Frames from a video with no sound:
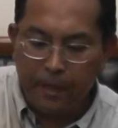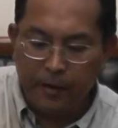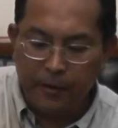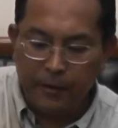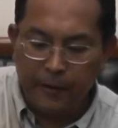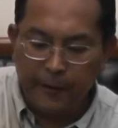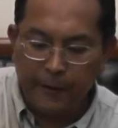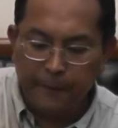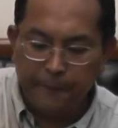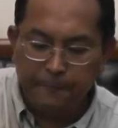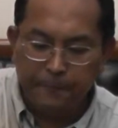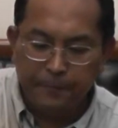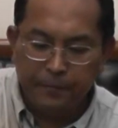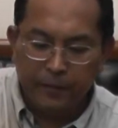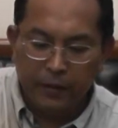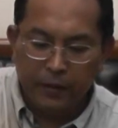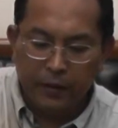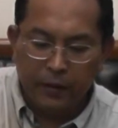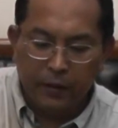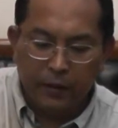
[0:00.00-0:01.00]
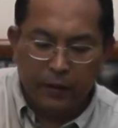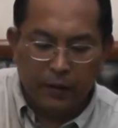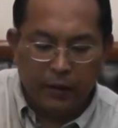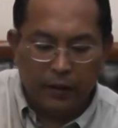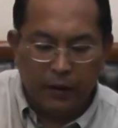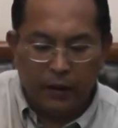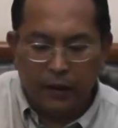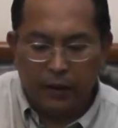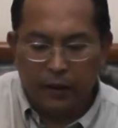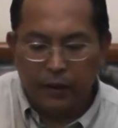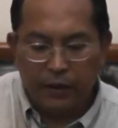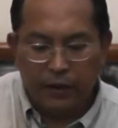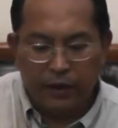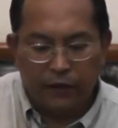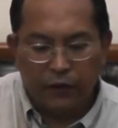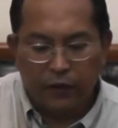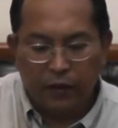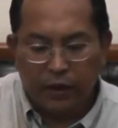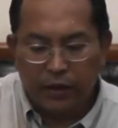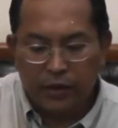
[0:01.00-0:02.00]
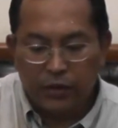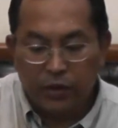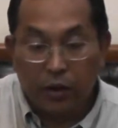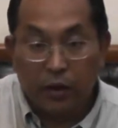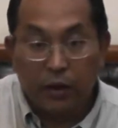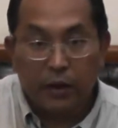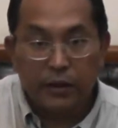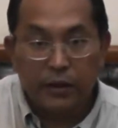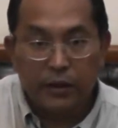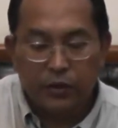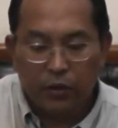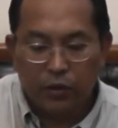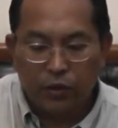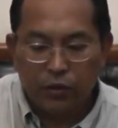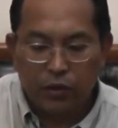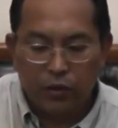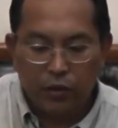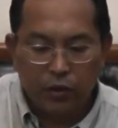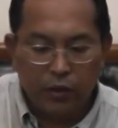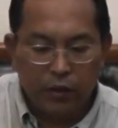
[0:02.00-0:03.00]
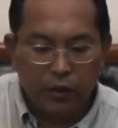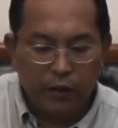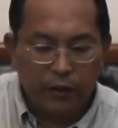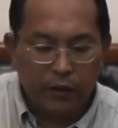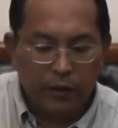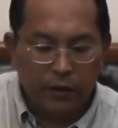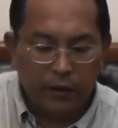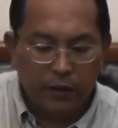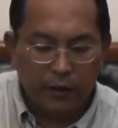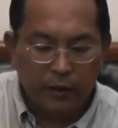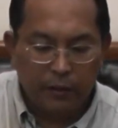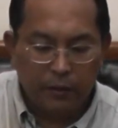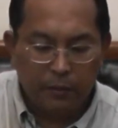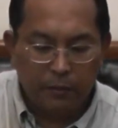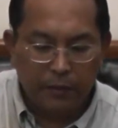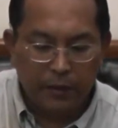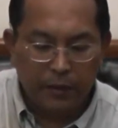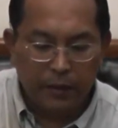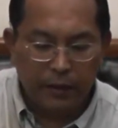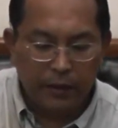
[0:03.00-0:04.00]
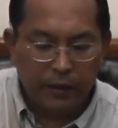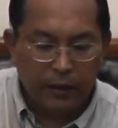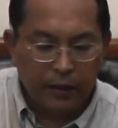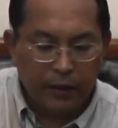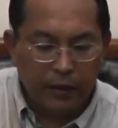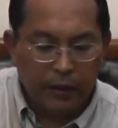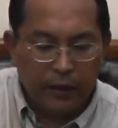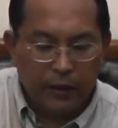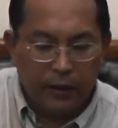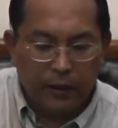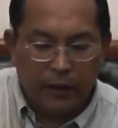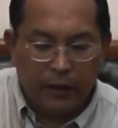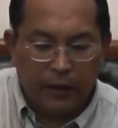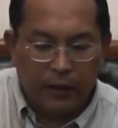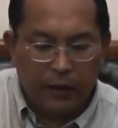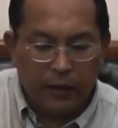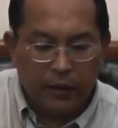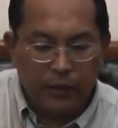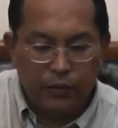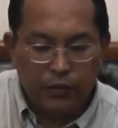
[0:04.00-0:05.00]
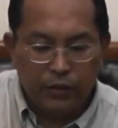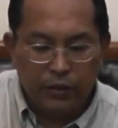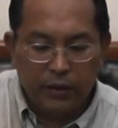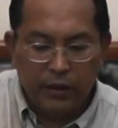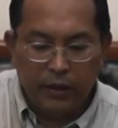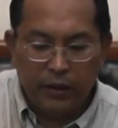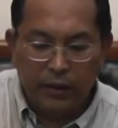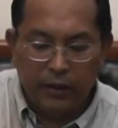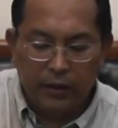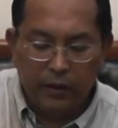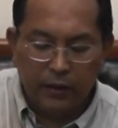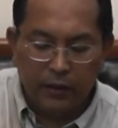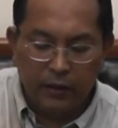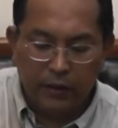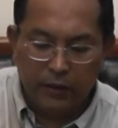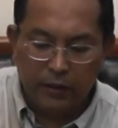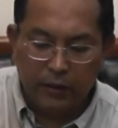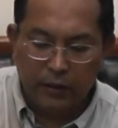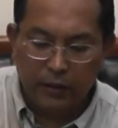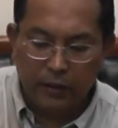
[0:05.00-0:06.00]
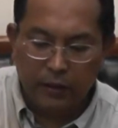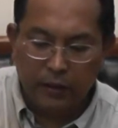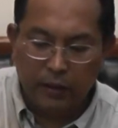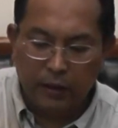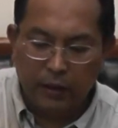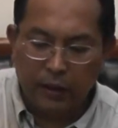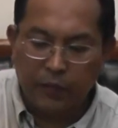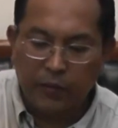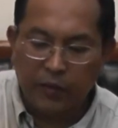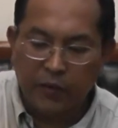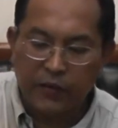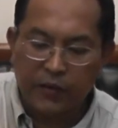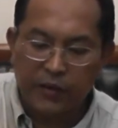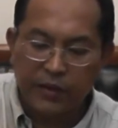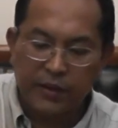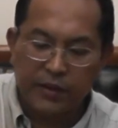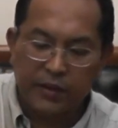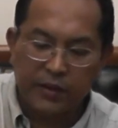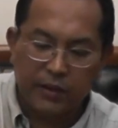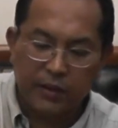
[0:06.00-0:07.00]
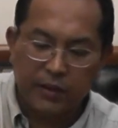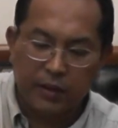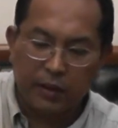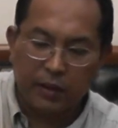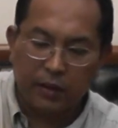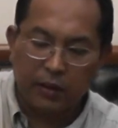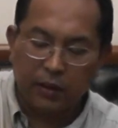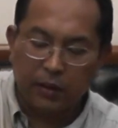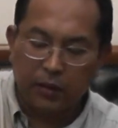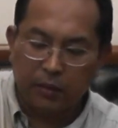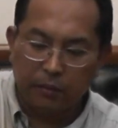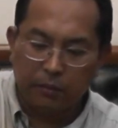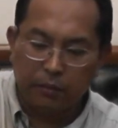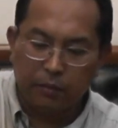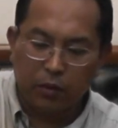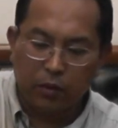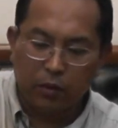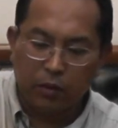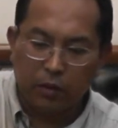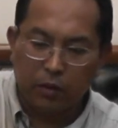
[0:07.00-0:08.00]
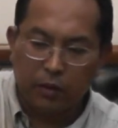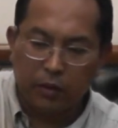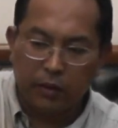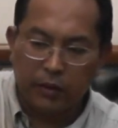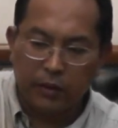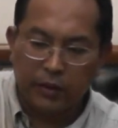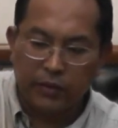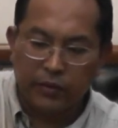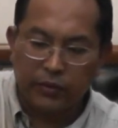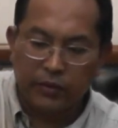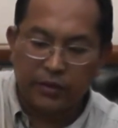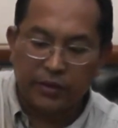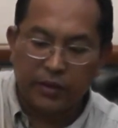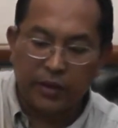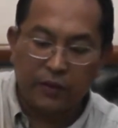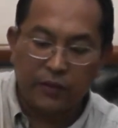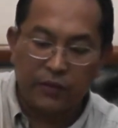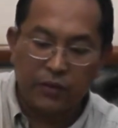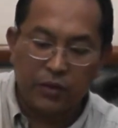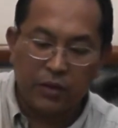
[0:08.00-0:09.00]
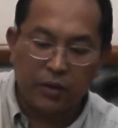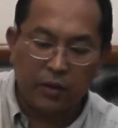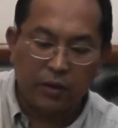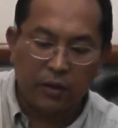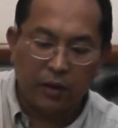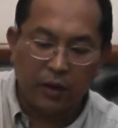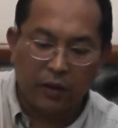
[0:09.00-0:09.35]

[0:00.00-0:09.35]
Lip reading: Okay. The avocado chocolate is also good, but usually I prefer just more this instead of using